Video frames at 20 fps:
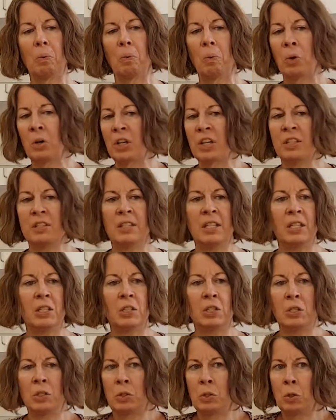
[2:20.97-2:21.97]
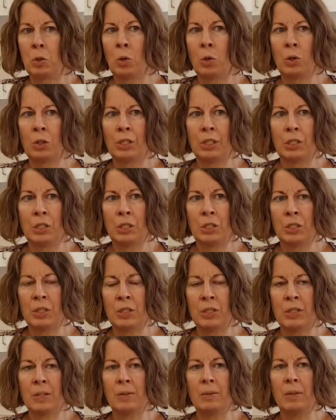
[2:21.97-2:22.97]
organizations and
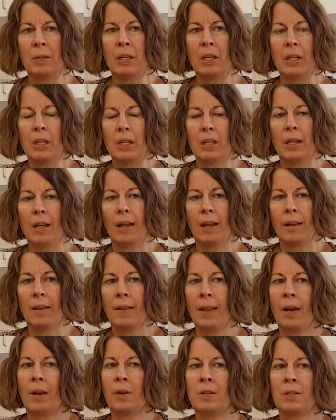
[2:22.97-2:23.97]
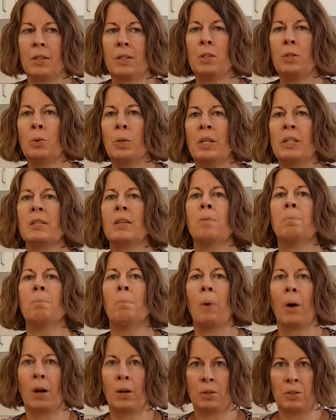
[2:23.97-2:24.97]
coalitions that are doing
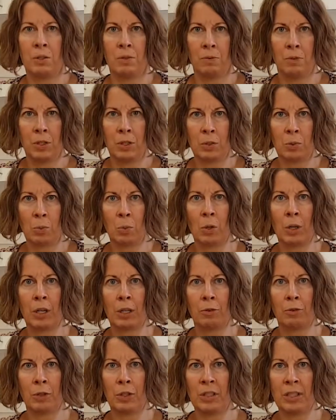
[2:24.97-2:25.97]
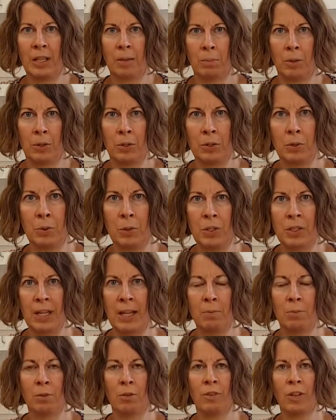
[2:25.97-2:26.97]
some parts of this work. For example, the
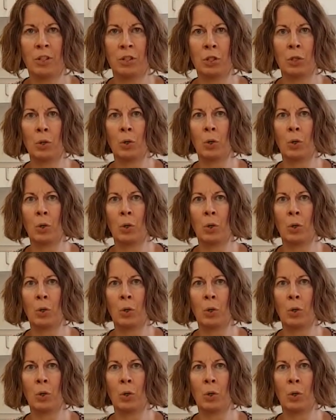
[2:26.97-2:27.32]
Suicide Prevention